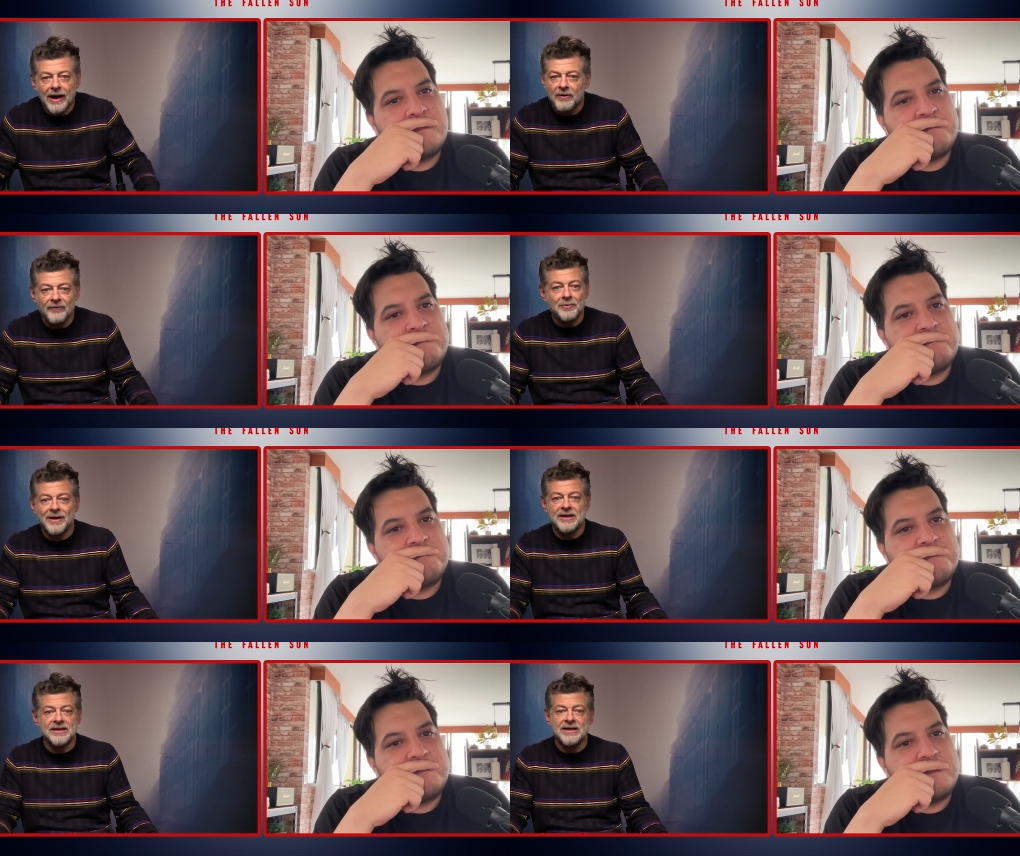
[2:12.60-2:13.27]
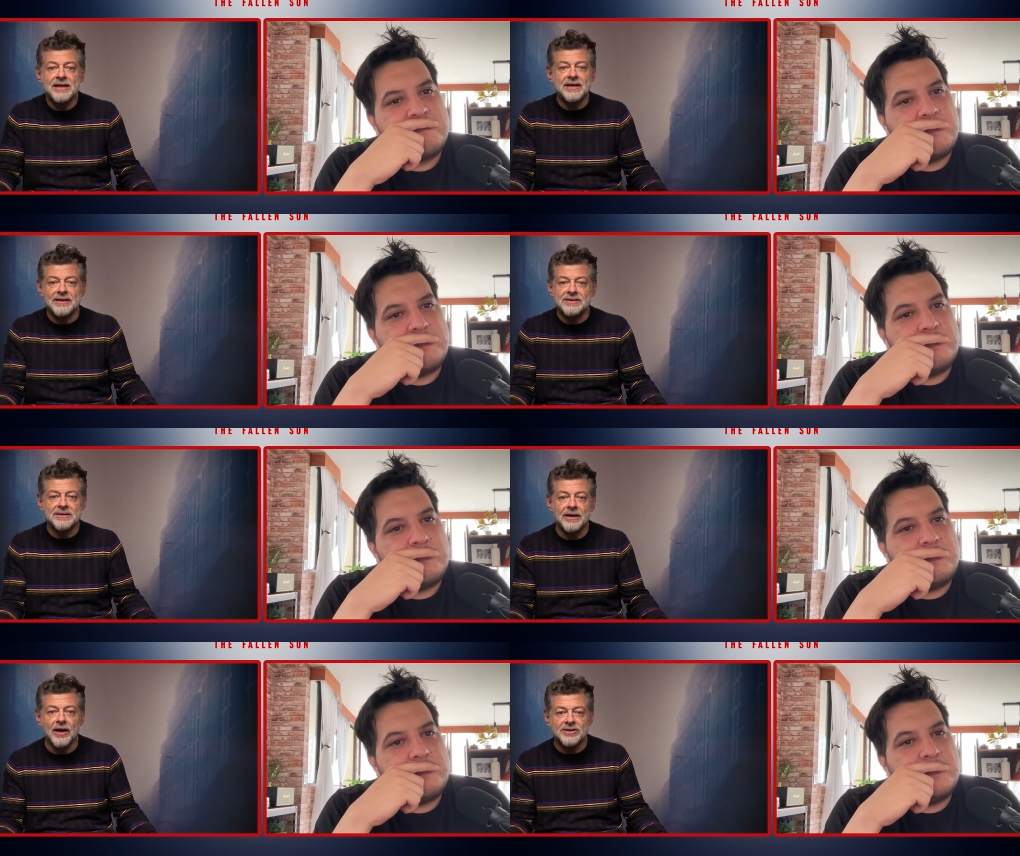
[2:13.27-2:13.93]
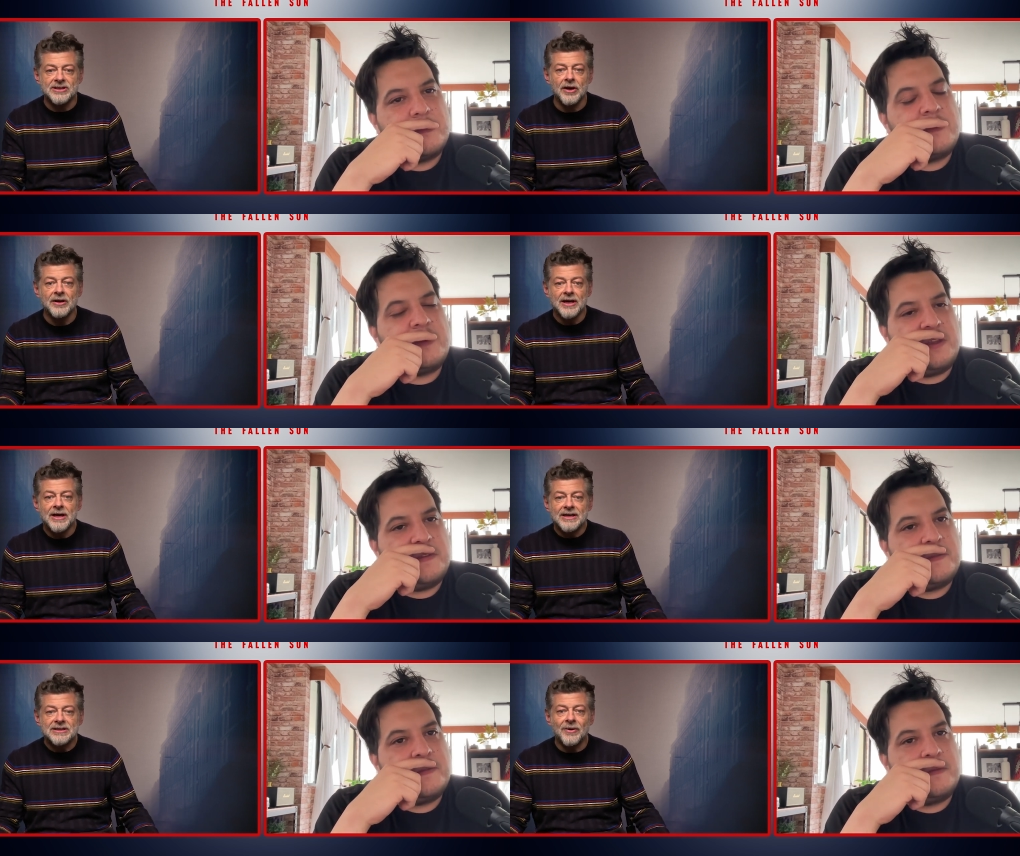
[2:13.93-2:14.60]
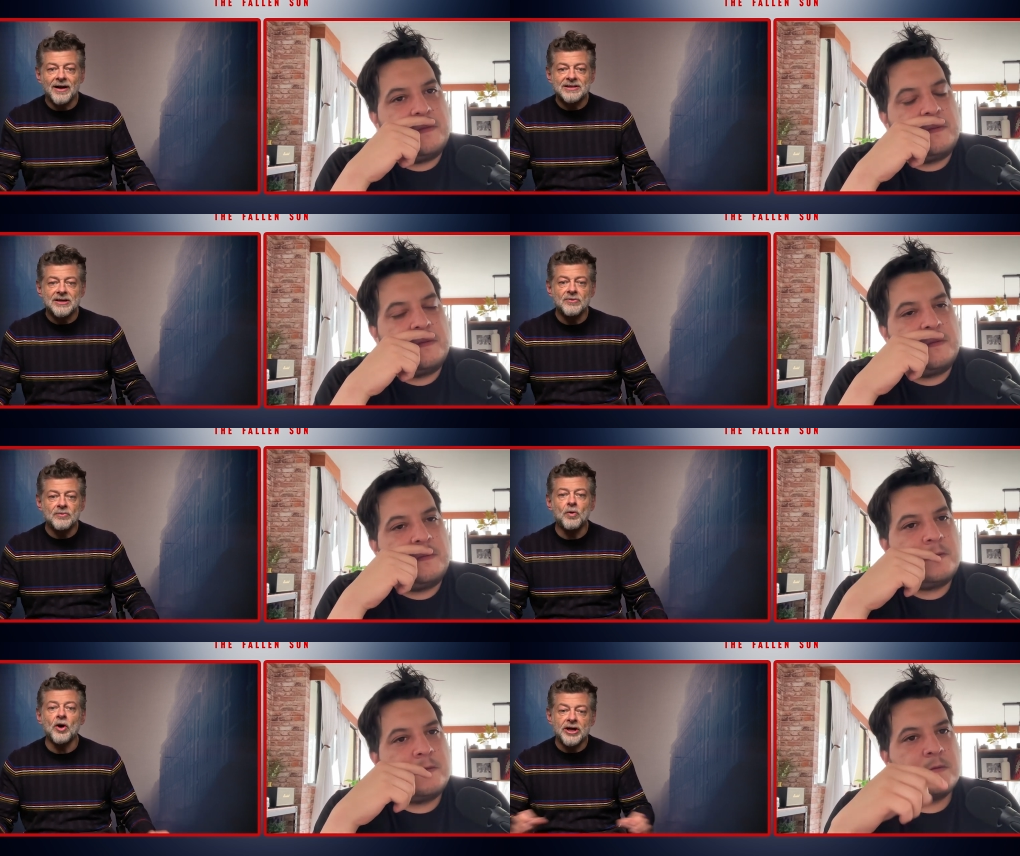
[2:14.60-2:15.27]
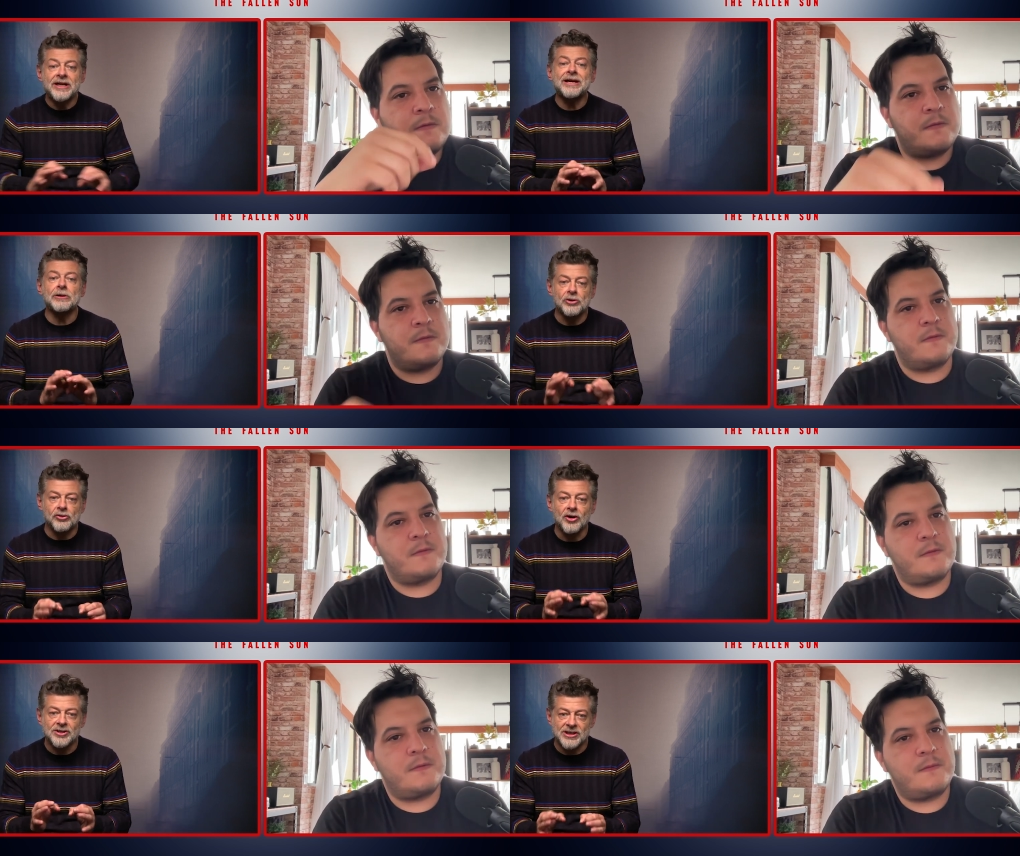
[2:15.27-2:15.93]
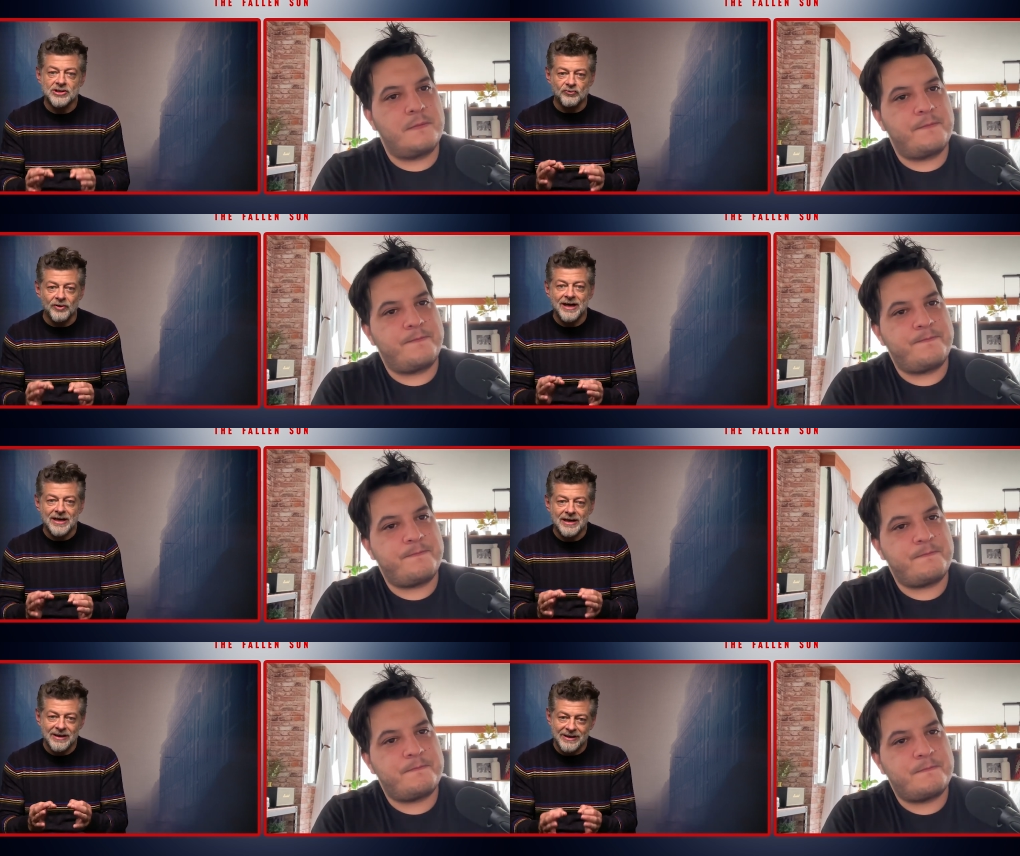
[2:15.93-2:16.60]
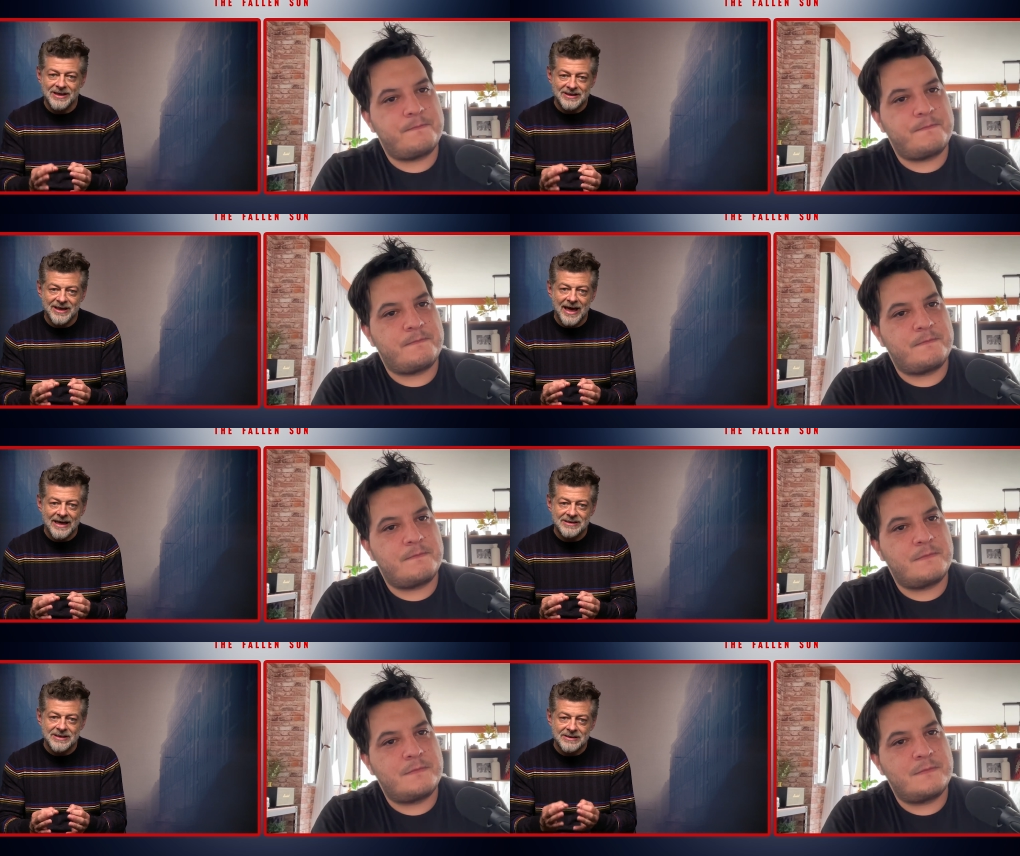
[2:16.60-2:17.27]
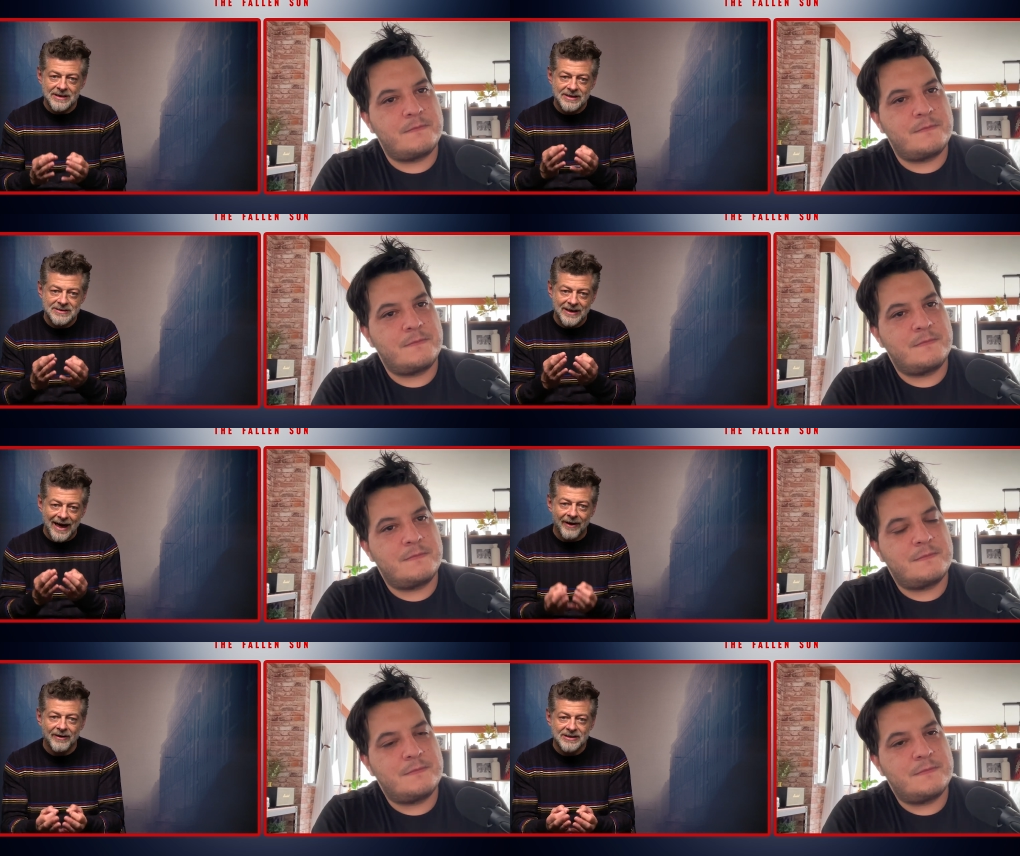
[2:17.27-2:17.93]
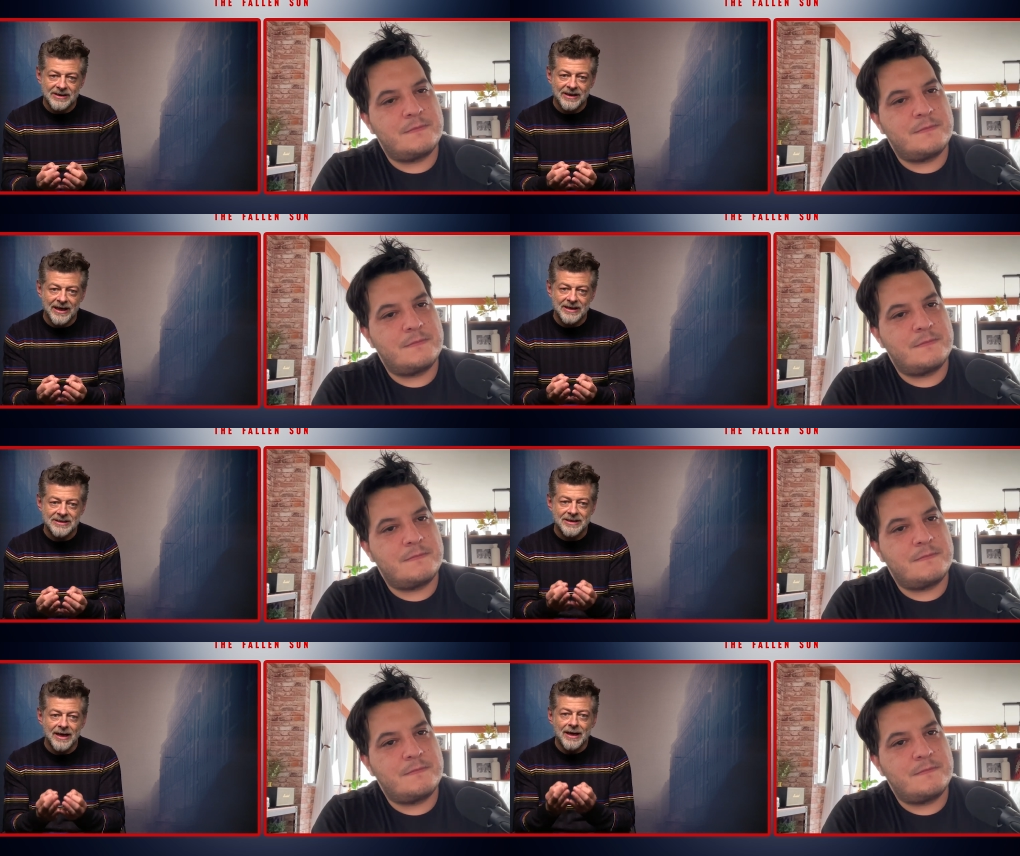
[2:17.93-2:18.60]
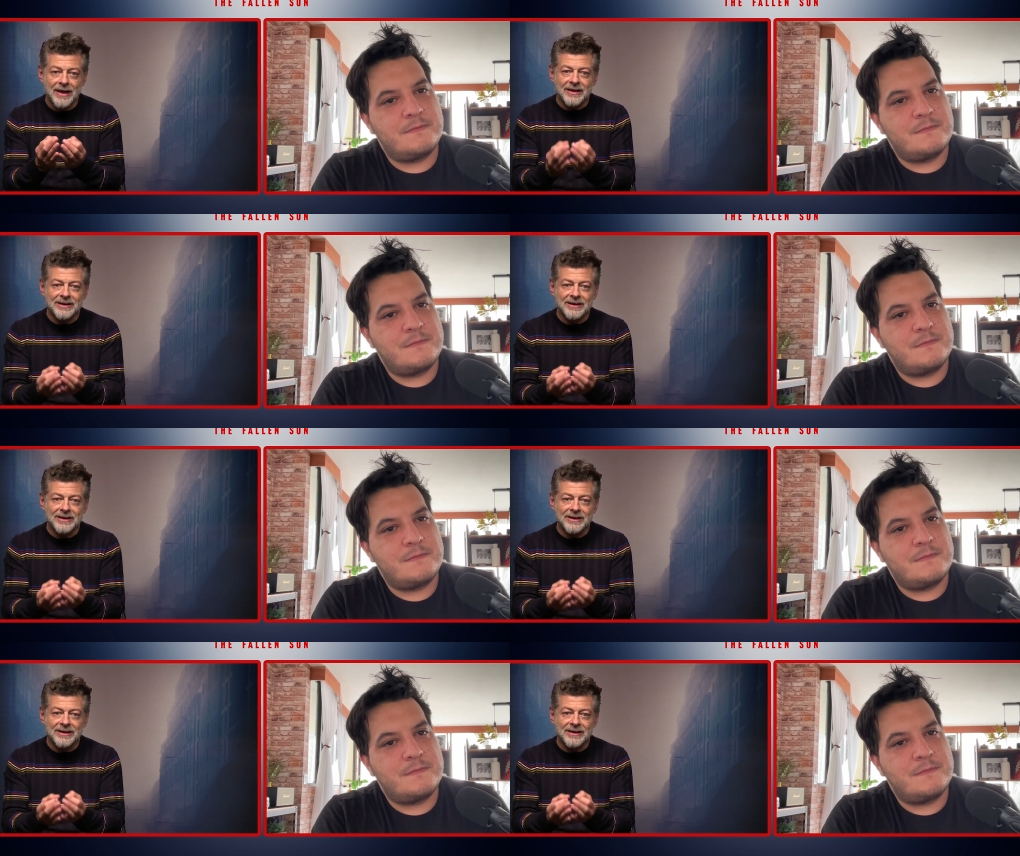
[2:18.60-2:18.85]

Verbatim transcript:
Speaker 1: however many years you know so yeah. so so what neil cross has written in this case is is a character that is